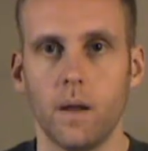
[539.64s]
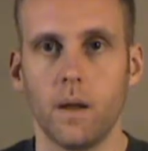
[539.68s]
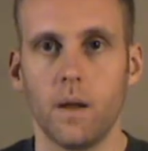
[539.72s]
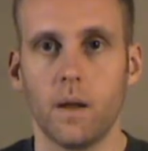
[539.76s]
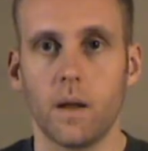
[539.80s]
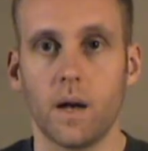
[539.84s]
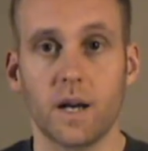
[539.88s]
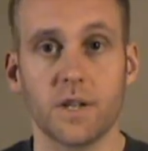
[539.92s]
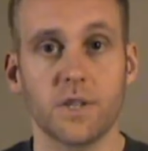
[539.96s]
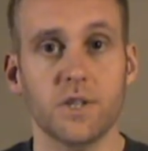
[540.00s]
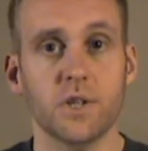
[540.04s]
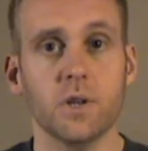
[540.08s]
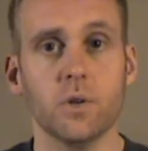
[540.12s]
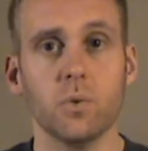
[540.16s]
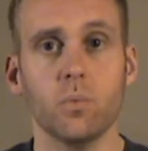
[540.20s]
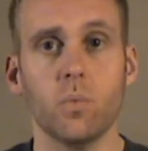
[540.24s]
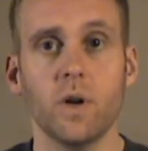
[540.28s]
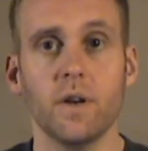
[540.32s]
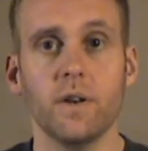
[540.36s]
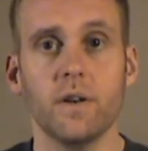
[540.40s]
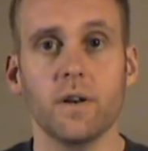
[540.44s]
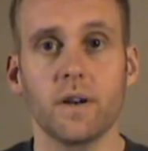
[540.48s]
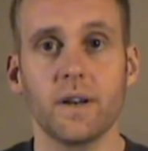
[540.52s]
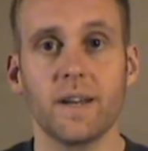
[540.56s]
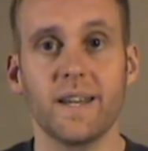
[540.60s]
On turn
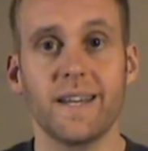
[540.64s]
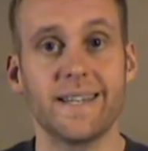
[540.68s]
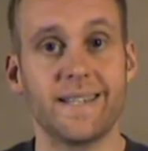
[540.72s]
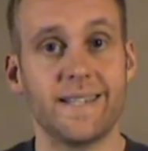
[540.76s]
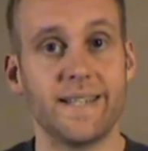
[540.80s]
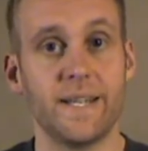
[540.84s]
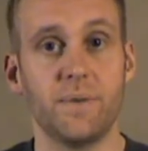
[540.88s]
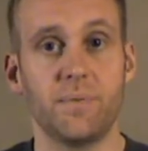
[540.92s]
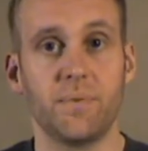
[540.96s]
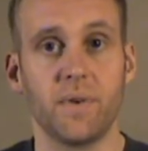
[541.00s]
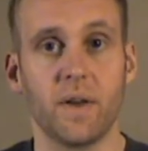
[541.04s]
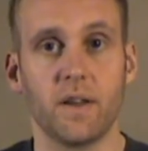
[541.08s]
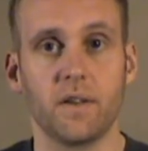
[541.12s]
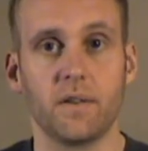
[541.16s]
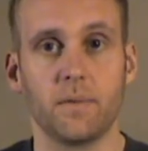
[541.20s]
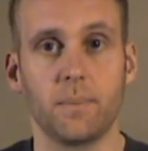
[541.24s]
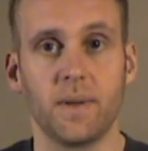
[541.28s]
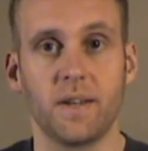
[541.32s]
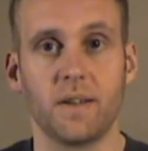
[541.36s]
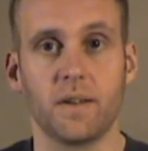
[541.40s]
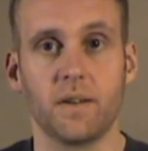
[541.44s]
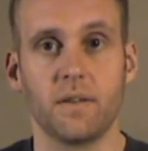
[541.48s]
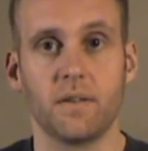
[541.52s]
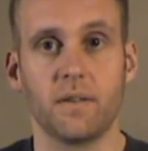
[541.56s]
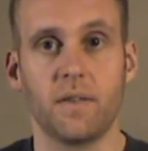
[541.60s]
1, you're going to get defense,
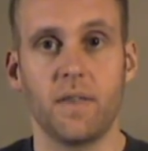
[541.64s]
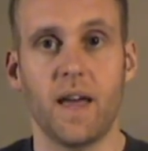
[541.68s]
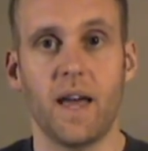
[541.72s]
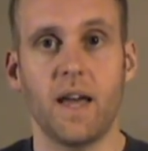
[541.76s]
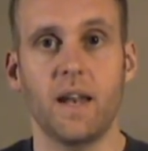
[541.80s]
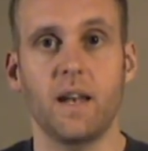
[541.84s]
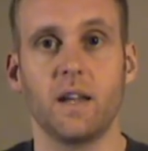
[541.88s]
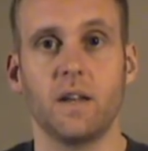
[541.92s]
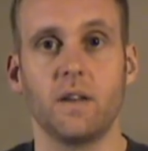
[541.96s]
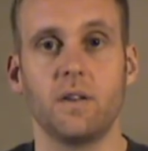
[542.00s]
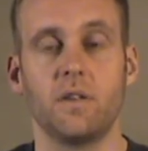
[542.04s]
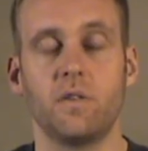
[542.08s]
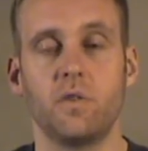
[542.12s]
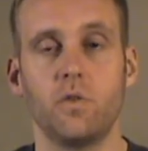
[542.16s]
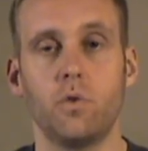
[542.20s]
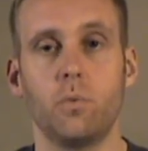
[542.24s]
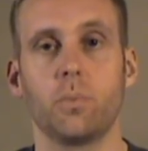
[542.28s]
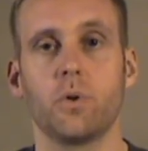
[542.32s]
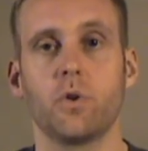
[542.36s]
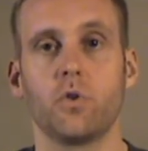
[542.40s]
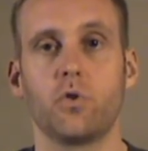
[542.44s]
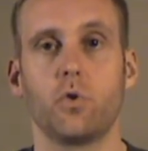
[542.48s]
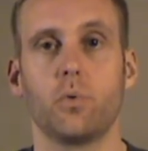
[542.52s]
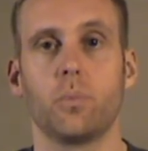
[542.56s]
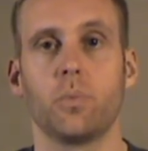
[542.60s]
because that is
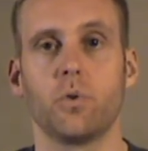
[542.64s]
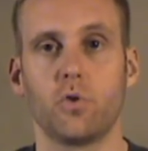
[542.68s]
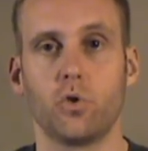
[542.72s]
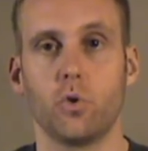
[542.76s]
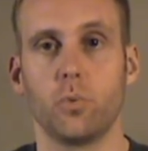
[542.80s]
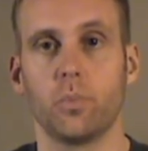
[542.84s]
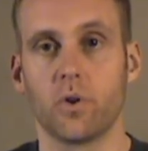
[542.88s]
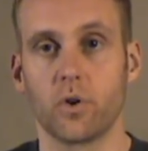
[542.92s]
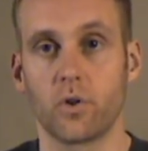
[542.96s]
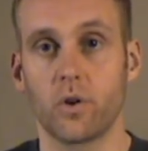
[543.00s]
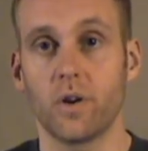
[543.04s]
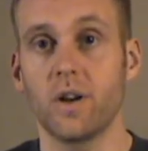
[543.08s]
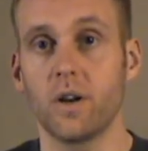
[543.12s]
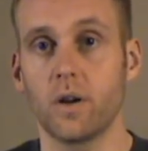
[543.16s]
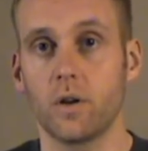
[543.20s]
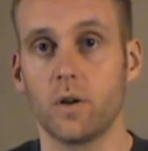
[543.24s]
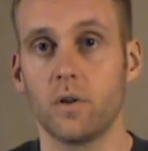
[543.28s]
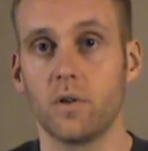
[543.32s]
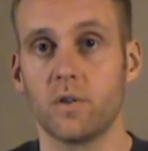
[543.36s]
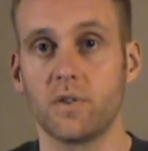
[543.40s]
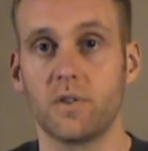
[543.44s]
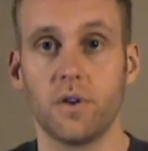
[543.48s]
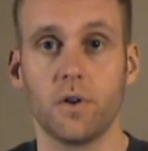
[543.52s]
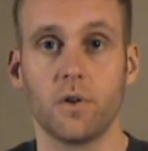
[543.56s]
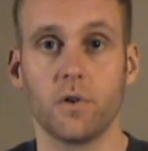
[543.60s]
super
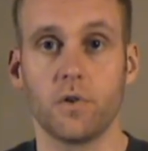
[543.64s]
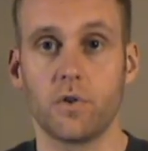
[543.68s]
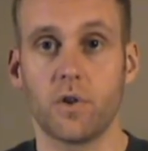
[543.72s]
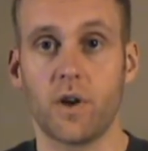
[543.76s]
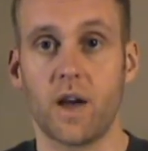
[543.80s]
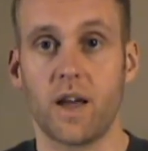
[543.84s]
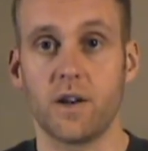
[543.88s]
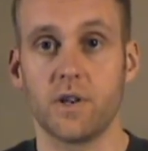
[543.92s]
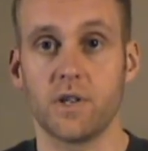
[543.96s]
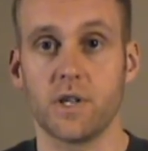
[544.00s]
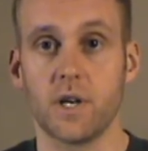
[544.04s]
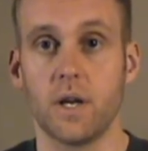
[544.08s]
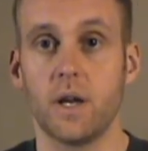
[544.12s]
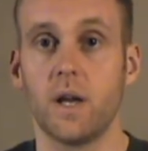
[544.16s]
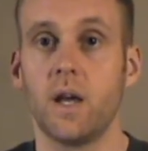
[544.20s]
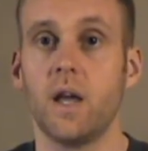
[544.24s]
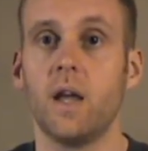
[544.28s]
critical to your strategy.